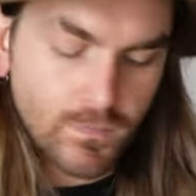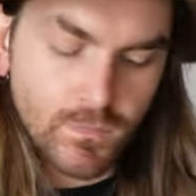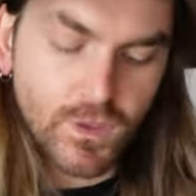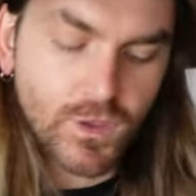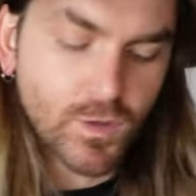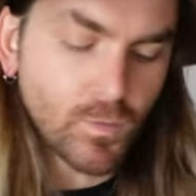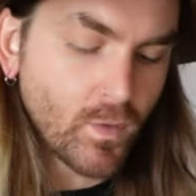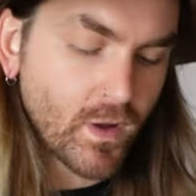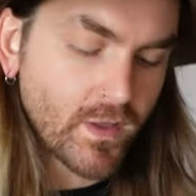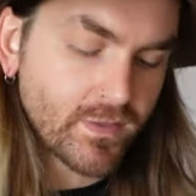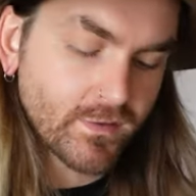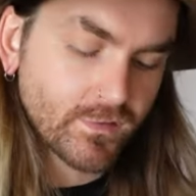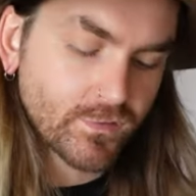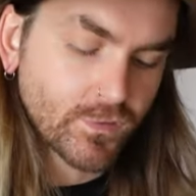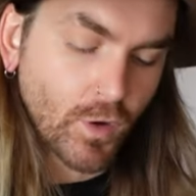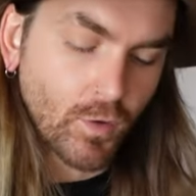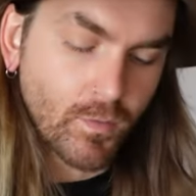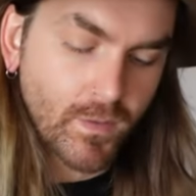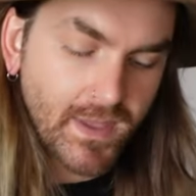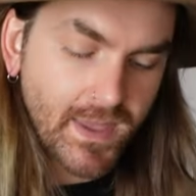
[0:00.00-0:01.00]
You can wear this
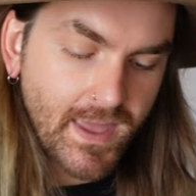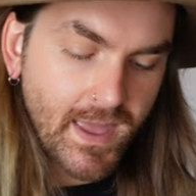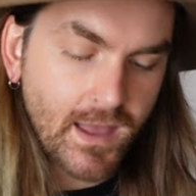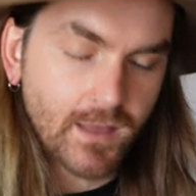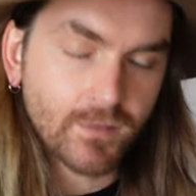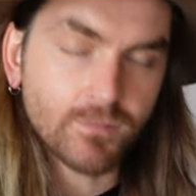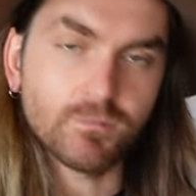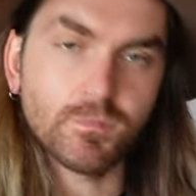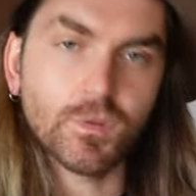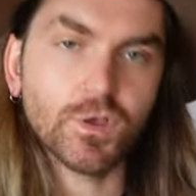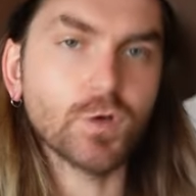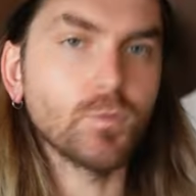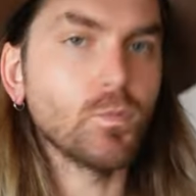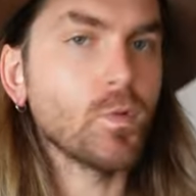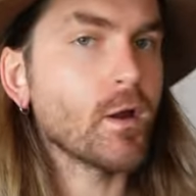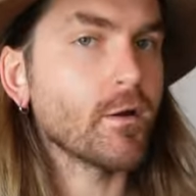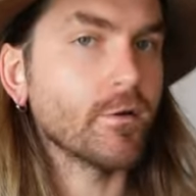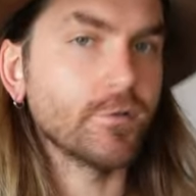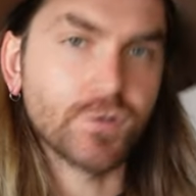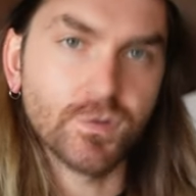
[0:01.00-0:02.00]
going out, you can
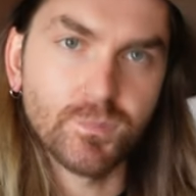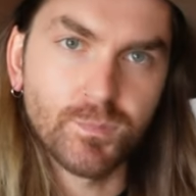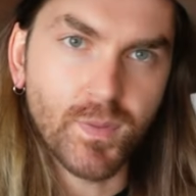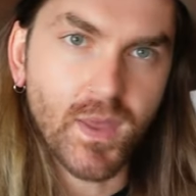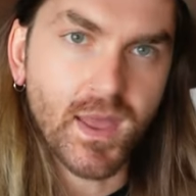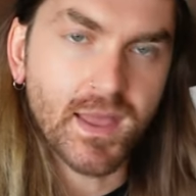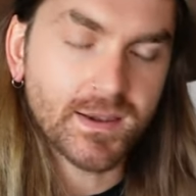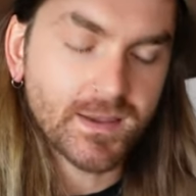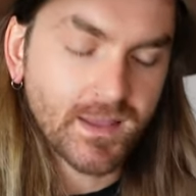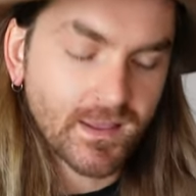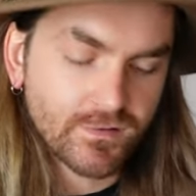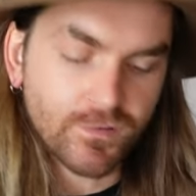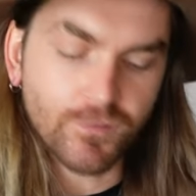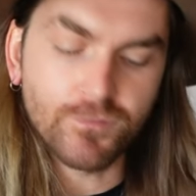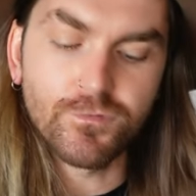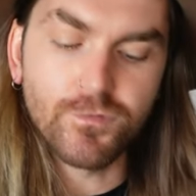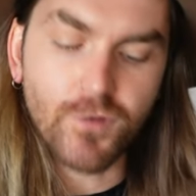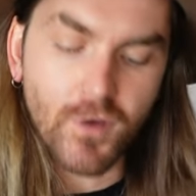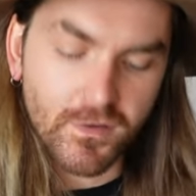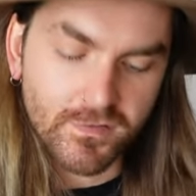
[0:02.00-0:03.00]
wear it to bed. It's a
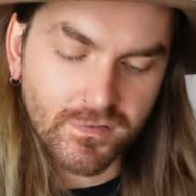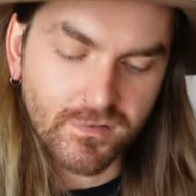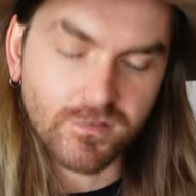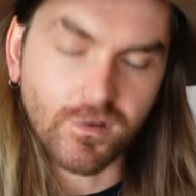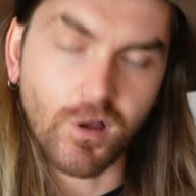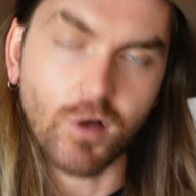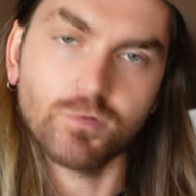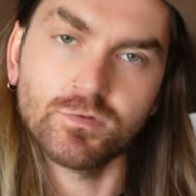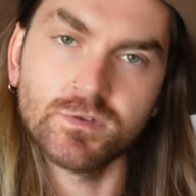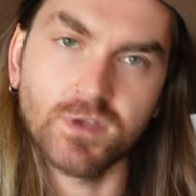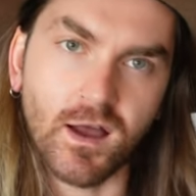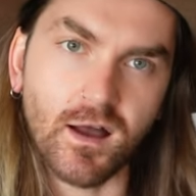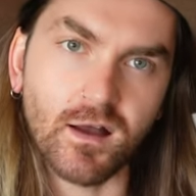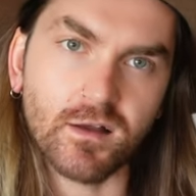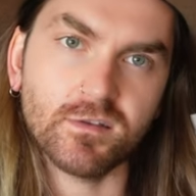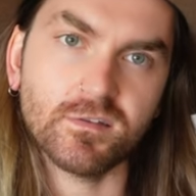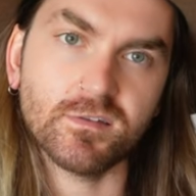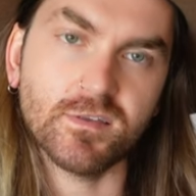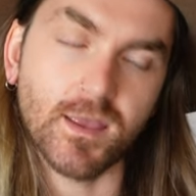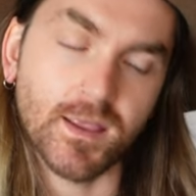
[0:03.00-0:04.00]
versatile
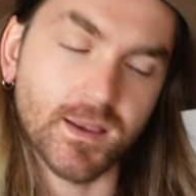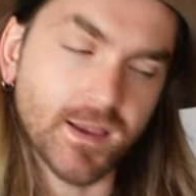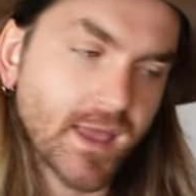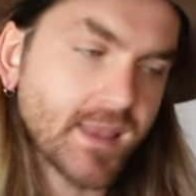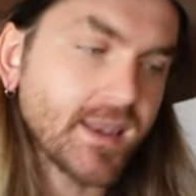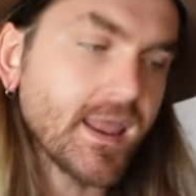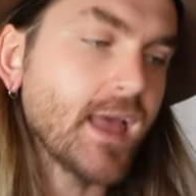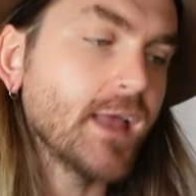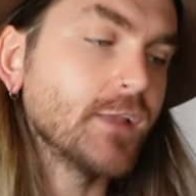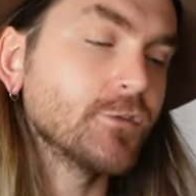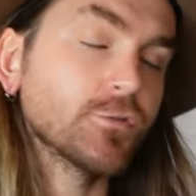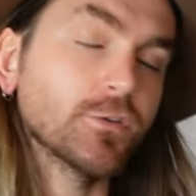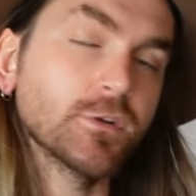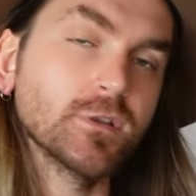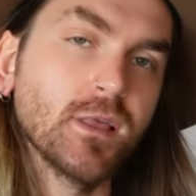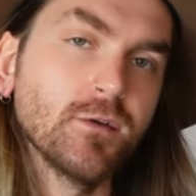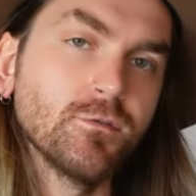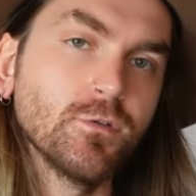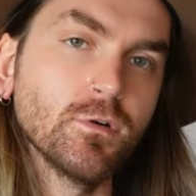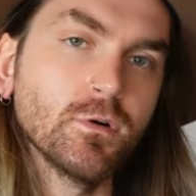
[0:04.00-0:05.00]
dark scent, an entry
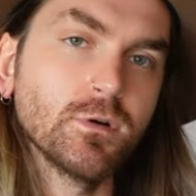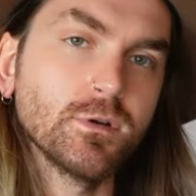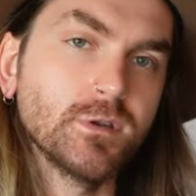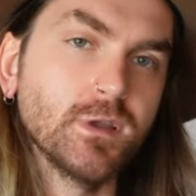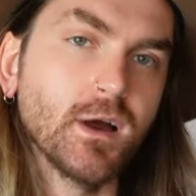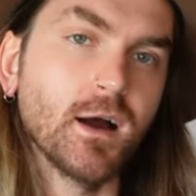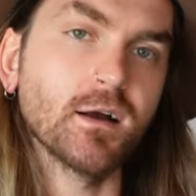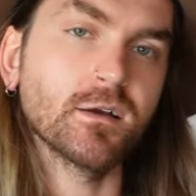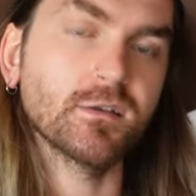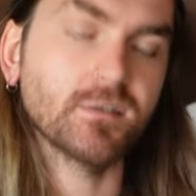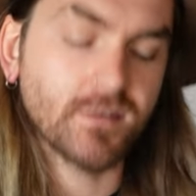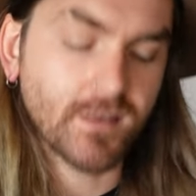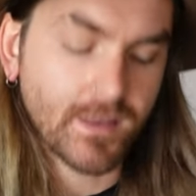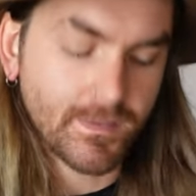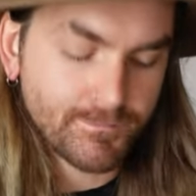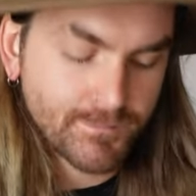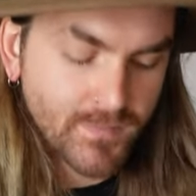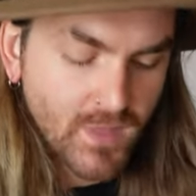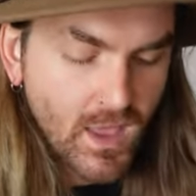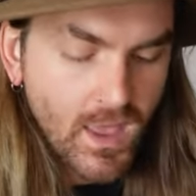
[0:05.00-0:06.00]
level dark
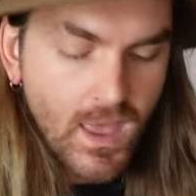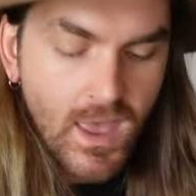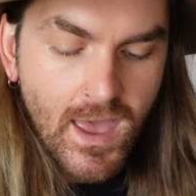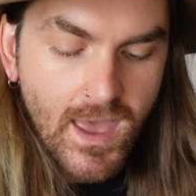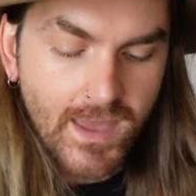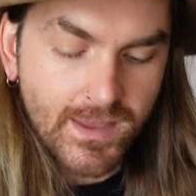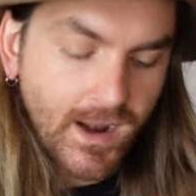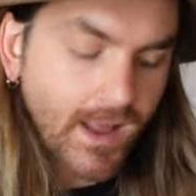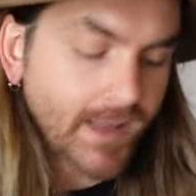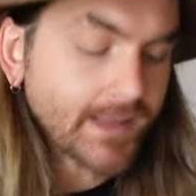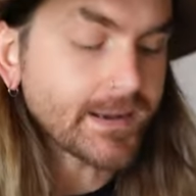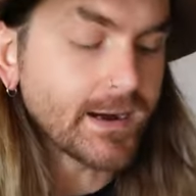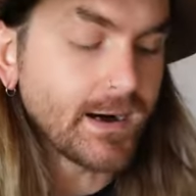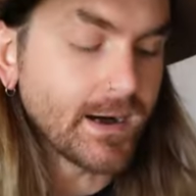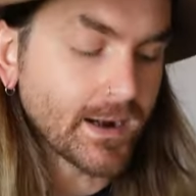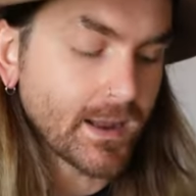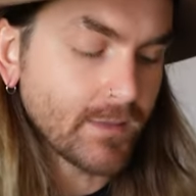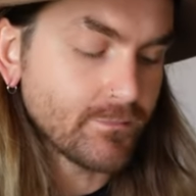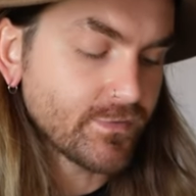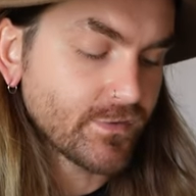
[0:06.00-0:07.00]
scent. And I
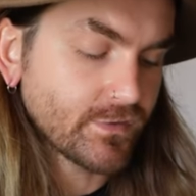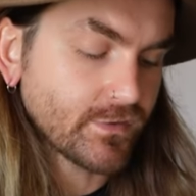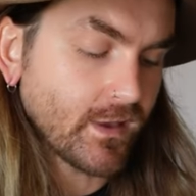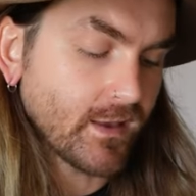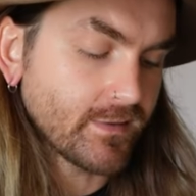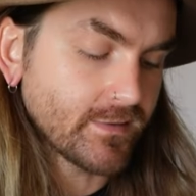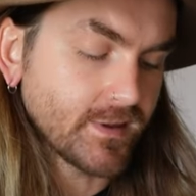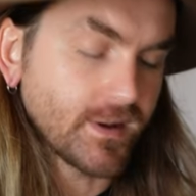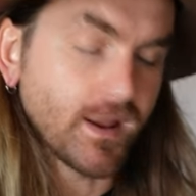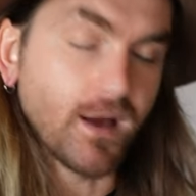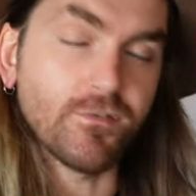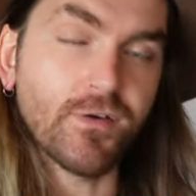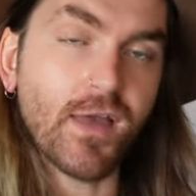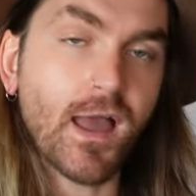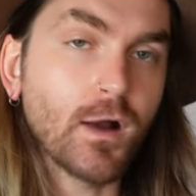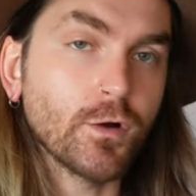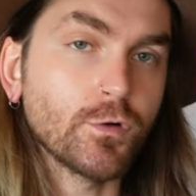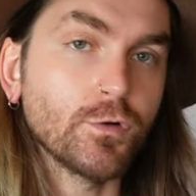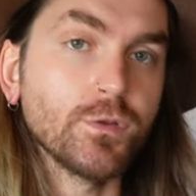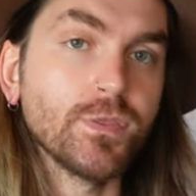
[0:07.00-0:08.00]
can't emphasize enough
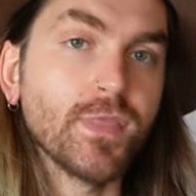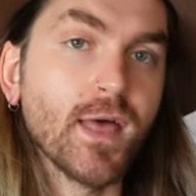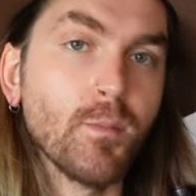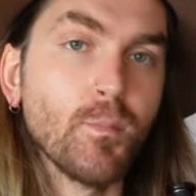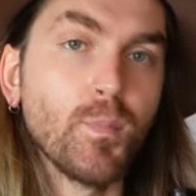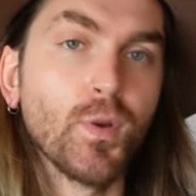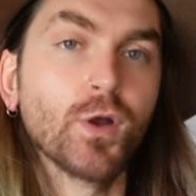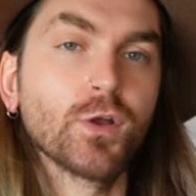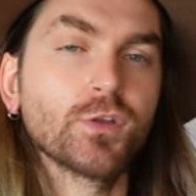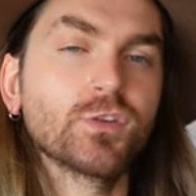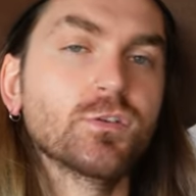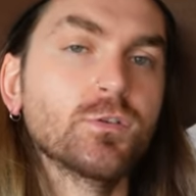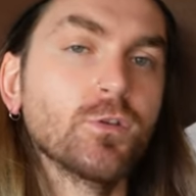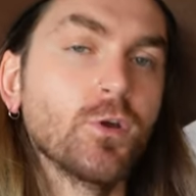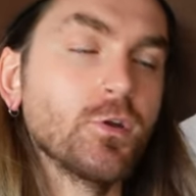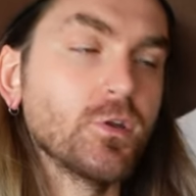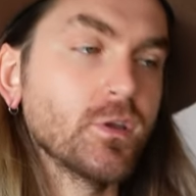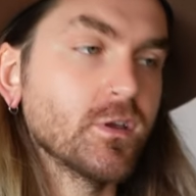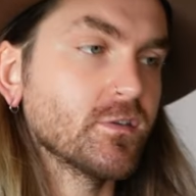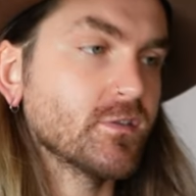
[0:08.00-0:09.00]
how good that birch
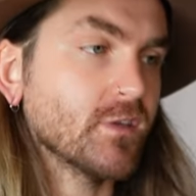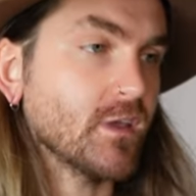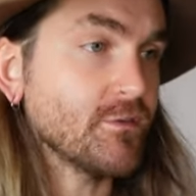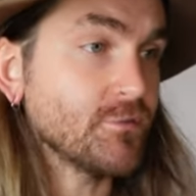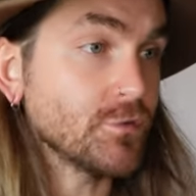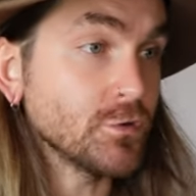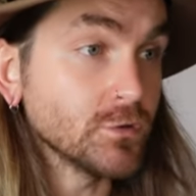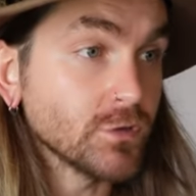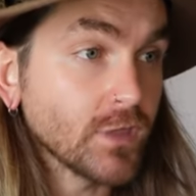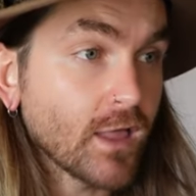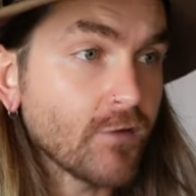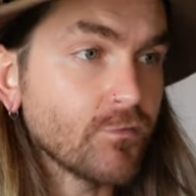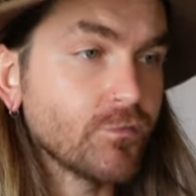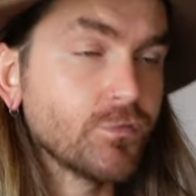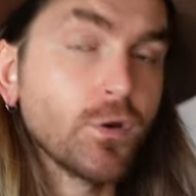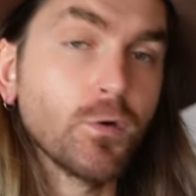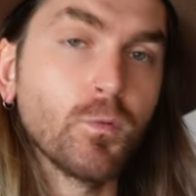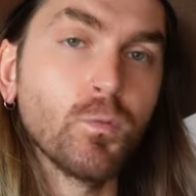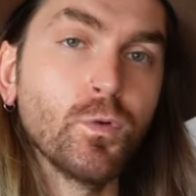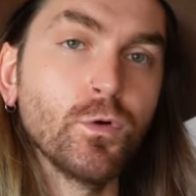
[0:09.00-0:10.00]
note is. If you love
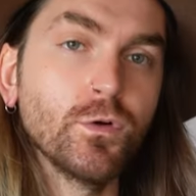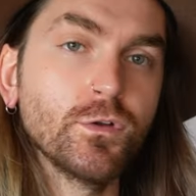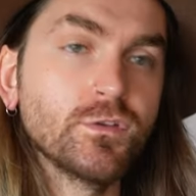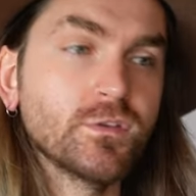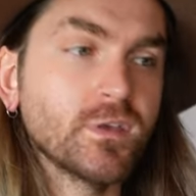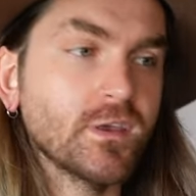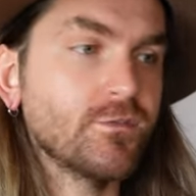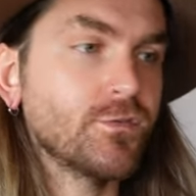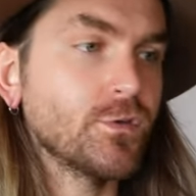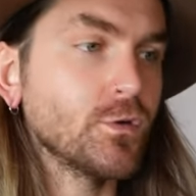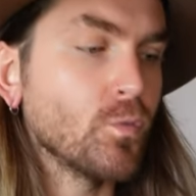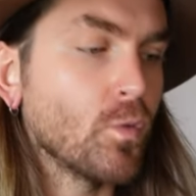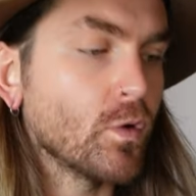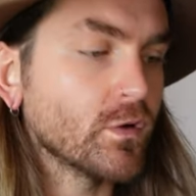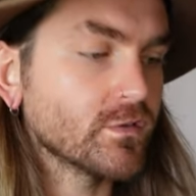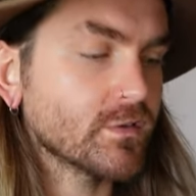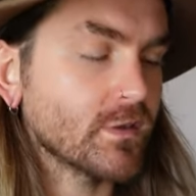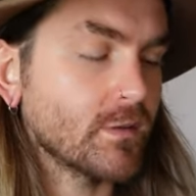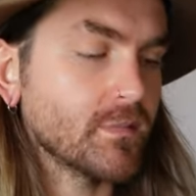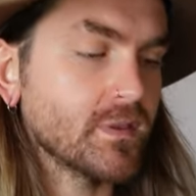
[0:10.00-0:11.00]
your woods, if you
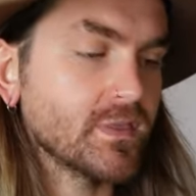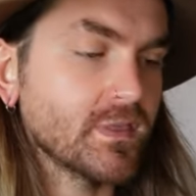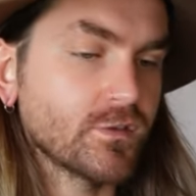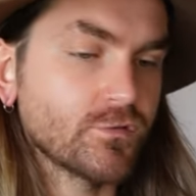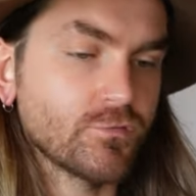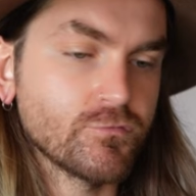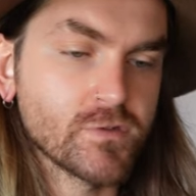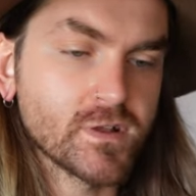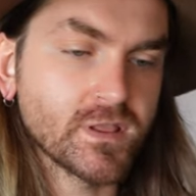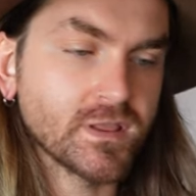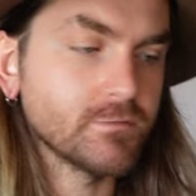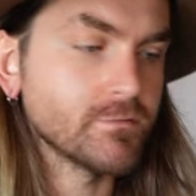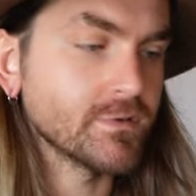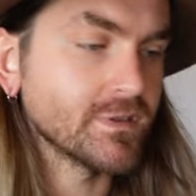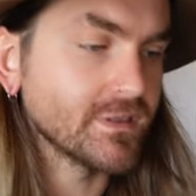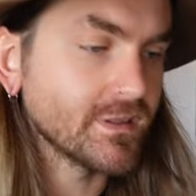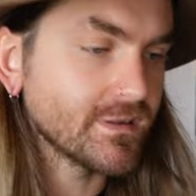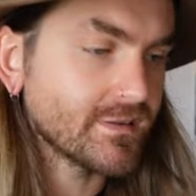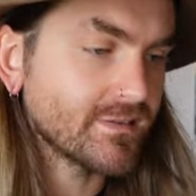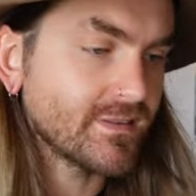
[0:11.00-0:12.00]
want something that's really
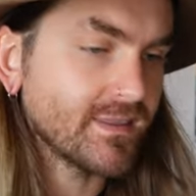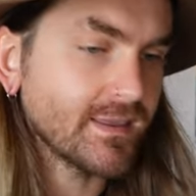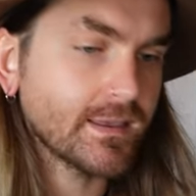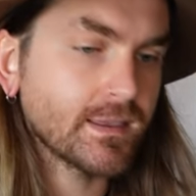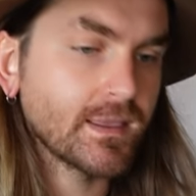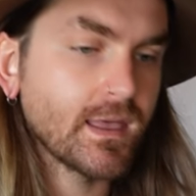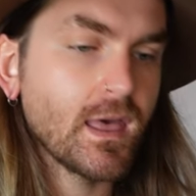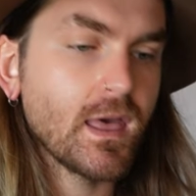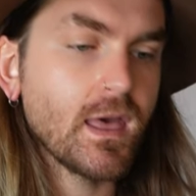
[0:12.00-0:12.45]
realistic